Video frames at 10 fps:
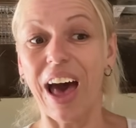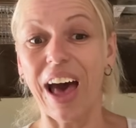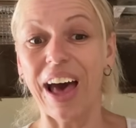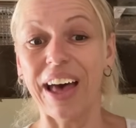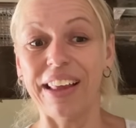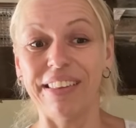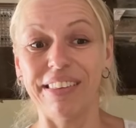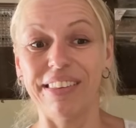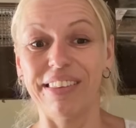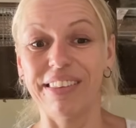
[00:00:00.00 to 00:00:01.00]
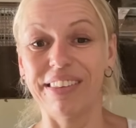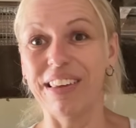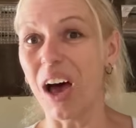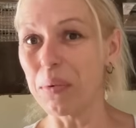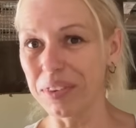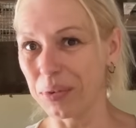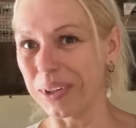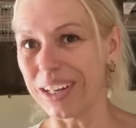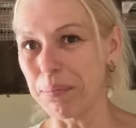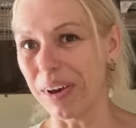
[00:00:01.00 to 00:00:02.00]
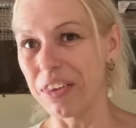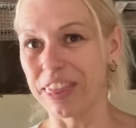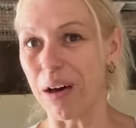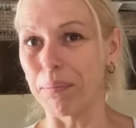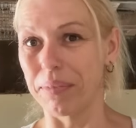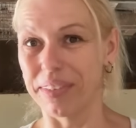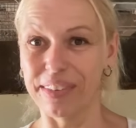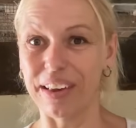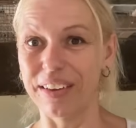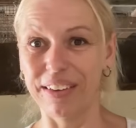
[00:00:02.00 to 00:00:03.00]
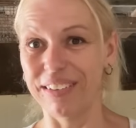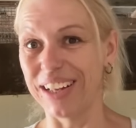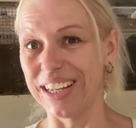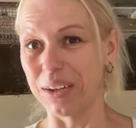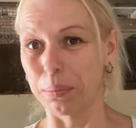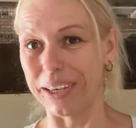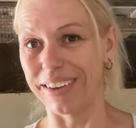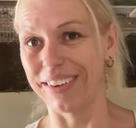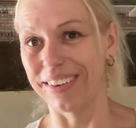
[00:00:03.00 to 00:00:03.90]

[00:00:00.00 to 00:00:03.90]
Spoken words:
and I was twiddling my thumbs a little bit.